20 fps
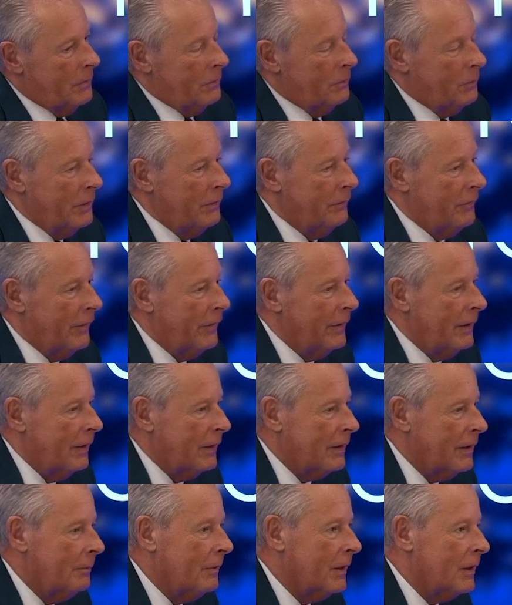we're very
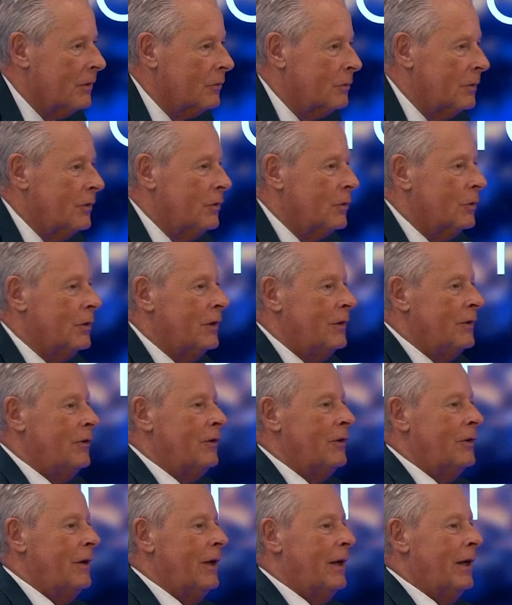lucky because we're talking
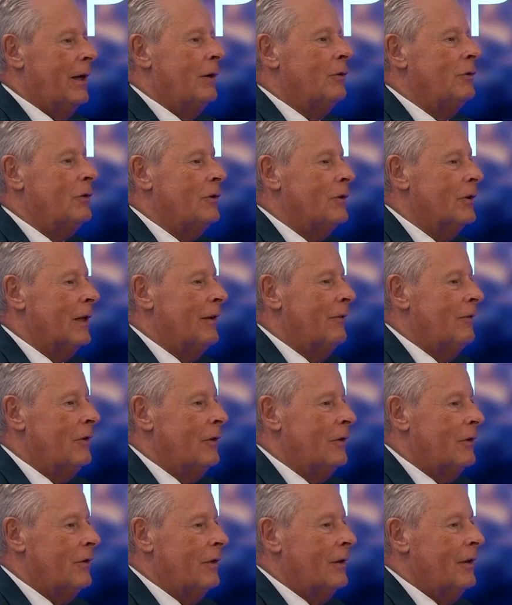to you here and you're giving
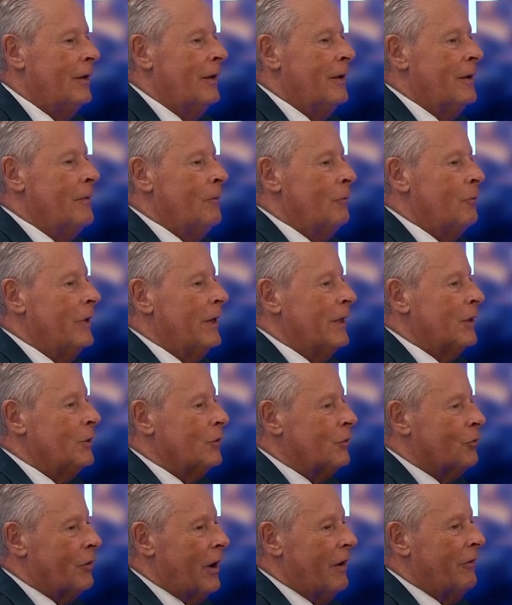us a really
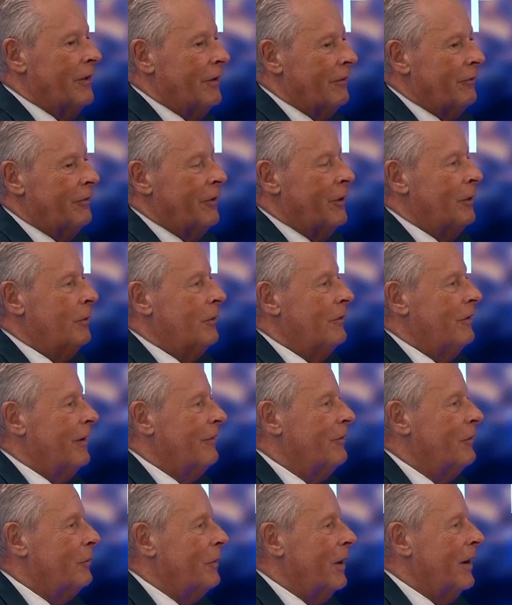good graphic view of
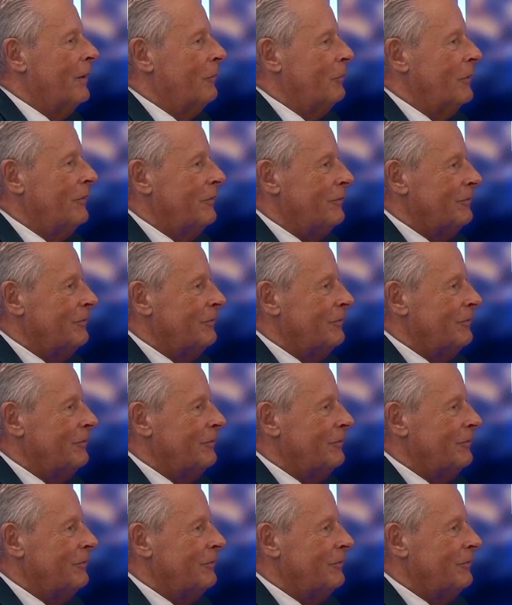everywhere. And we've